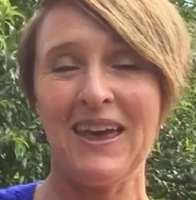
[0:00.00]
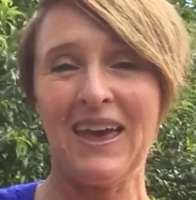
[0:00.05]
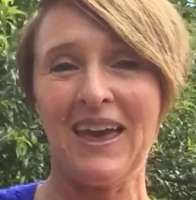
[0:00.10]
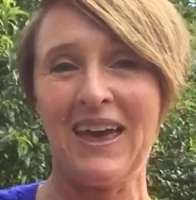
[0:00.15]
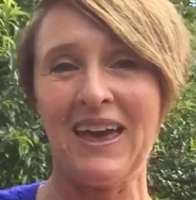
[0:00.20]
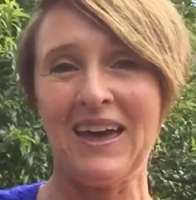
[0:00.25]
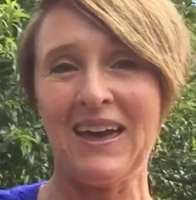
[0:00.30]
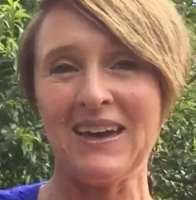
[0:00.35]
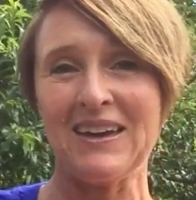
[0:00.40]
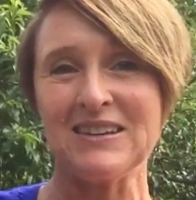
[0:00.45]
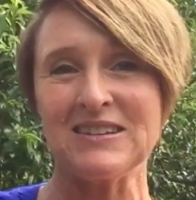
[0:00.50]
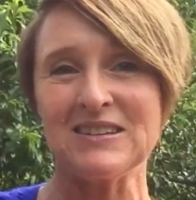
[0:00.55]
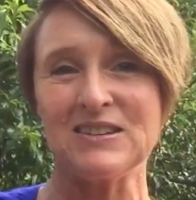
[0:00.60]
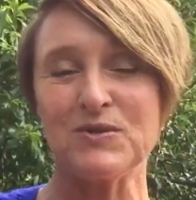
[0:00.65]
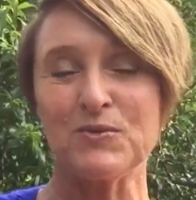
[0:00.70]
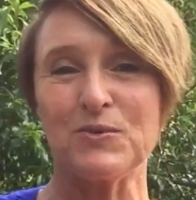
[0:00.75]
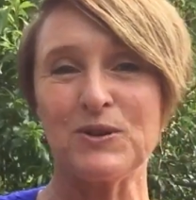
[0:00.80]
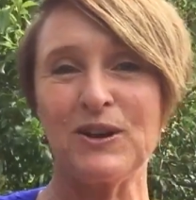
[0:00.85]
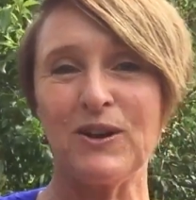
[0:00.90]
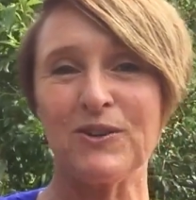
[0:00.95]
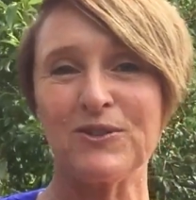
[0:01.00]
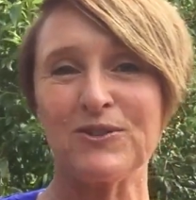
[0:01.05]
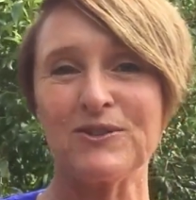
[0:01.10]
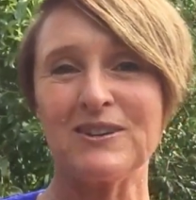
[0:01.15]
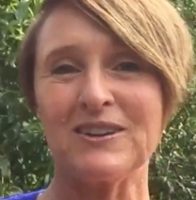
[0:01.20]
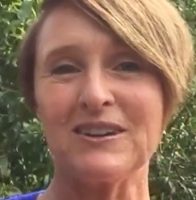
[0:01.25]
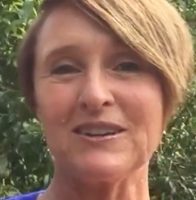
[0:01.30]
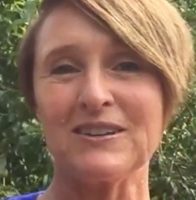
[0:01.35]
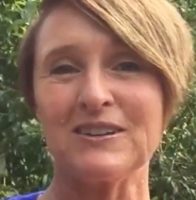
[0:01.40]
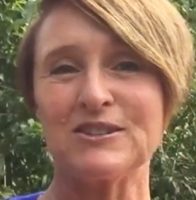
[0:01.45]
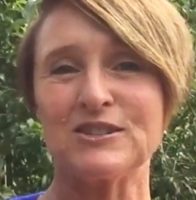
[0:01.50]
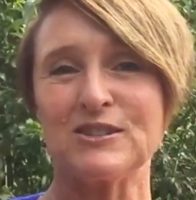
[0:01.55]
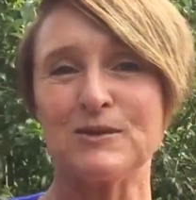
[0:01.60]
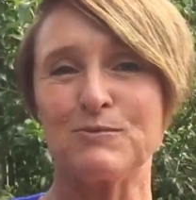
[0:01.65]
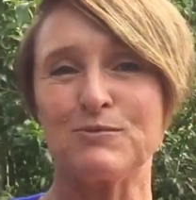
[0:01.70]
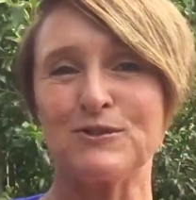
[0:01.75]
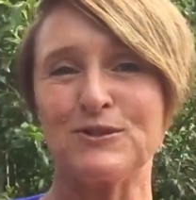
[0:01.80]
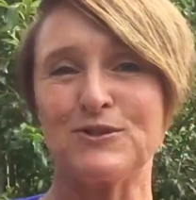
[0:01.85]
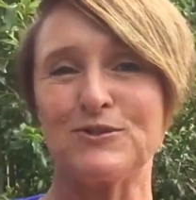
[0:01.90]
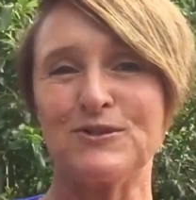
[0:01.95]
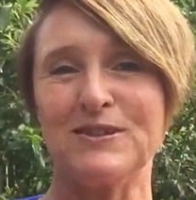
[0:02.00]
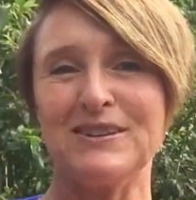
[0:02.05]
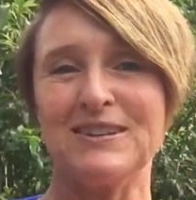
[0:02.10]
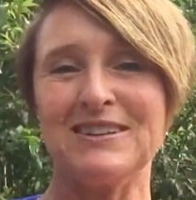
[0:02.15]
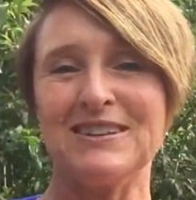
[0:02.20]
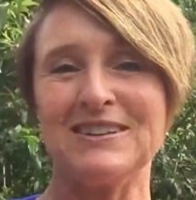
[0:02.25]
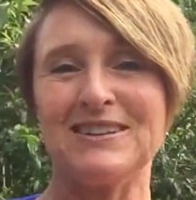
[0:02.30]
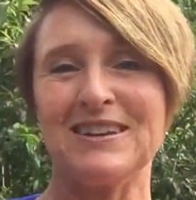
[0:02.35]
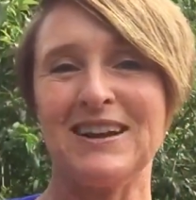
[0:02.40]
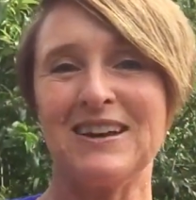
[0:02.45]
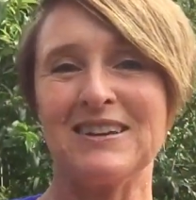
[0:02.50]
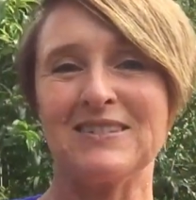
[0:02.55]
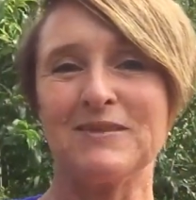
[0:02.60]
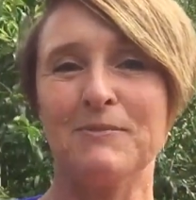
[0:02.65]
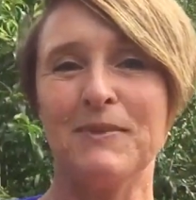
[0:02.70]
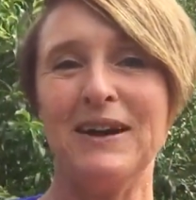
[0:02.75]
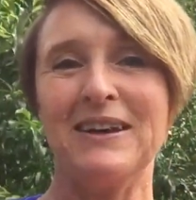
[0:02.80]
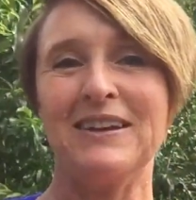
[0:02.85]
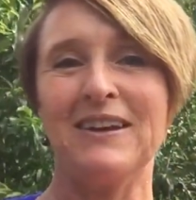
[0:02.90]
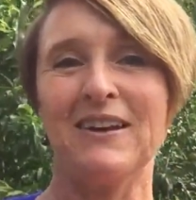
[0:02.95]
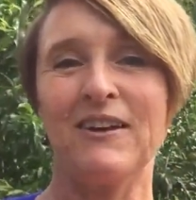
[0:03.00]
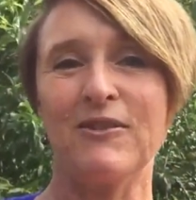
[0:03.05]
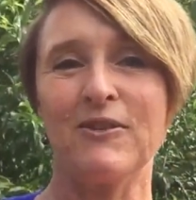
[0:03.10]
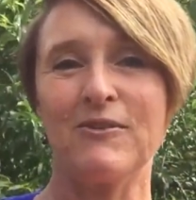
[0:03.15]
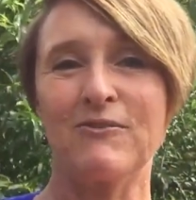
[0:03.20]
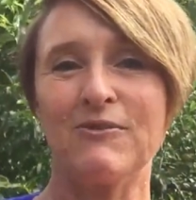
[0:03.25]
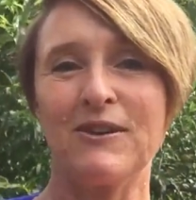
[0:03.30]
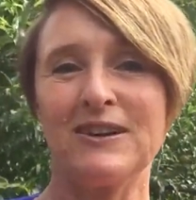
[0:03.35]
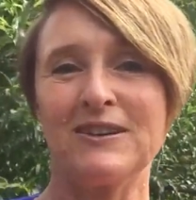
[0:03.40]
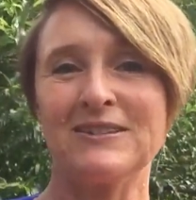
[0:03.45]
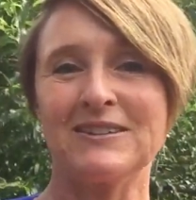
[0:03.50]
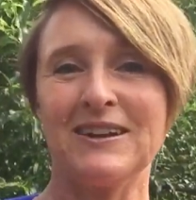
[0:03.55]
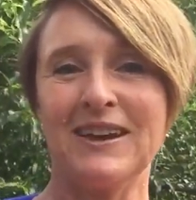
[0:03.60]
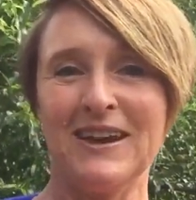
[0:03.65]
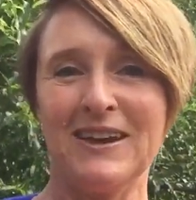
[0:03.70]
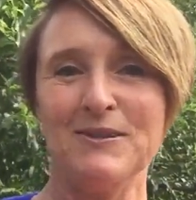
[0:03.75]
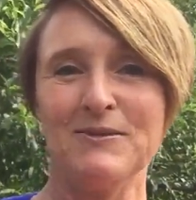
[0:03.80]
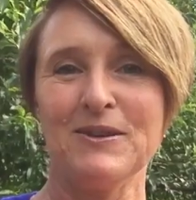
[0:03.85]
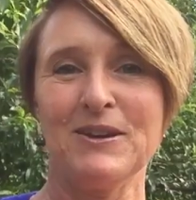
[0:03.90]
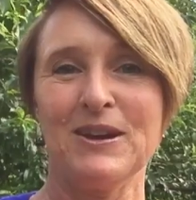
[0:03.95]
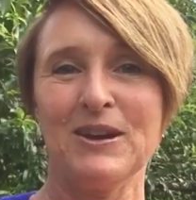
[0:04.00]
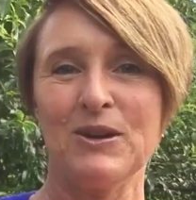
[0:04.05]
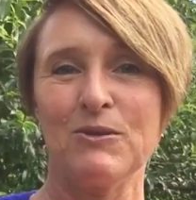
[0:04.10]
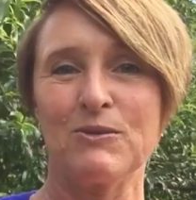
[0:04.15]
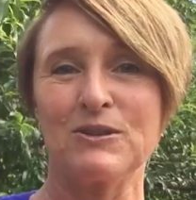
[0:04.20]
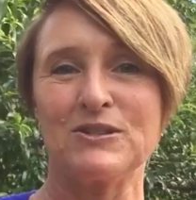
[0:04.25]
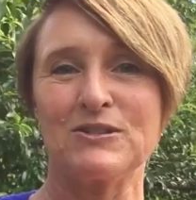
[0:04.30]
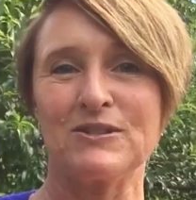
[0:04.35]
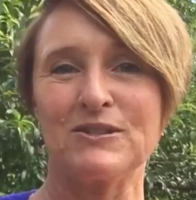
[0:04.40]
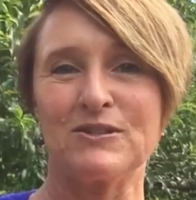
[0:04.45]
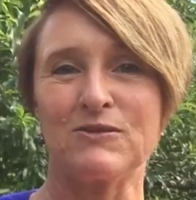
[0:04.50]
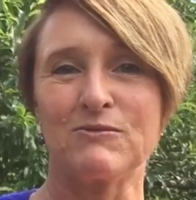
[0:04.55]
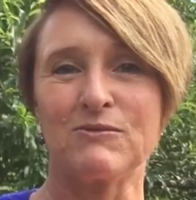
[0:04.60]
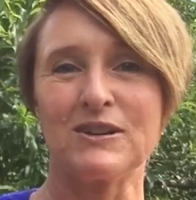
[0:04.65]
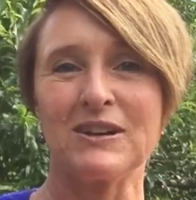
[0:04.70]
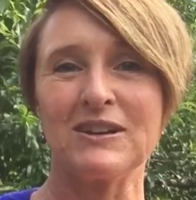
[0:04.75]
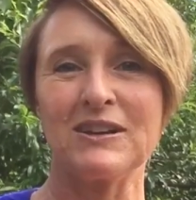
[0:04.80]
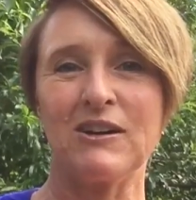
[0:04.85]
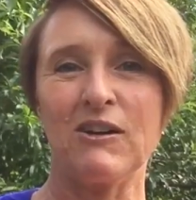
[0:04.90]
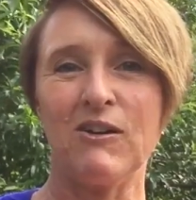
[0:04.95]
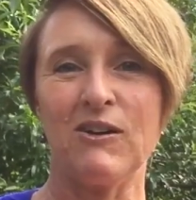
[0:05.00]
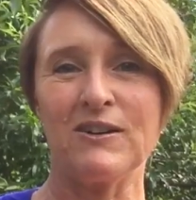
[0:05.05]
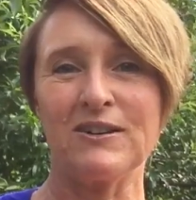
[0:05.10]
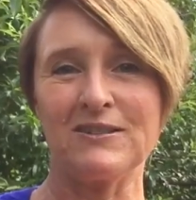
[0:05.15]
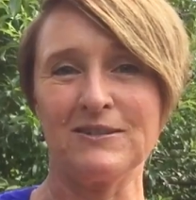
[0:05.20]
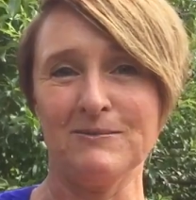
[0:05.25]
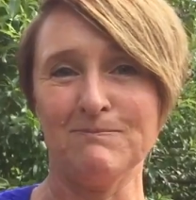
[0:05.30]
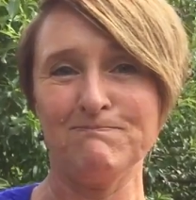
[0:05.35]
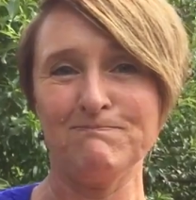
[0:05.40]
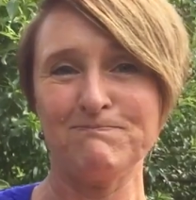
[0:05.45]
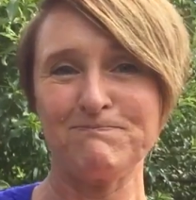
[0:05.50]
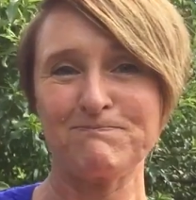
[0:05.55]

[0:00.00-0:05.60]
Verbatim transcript: And we also did a leadership retreat in Tasmania on the Freycinet, which was really awesome.